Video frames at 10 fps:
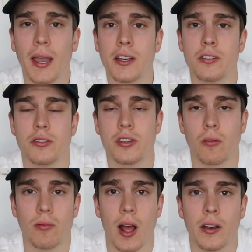get to
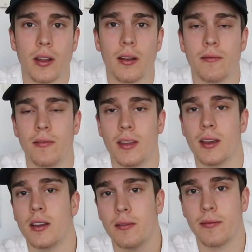Saranda
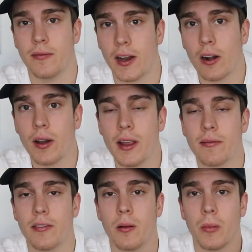via ferry
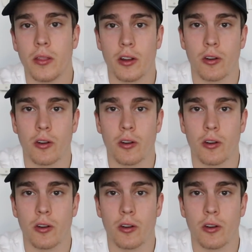from the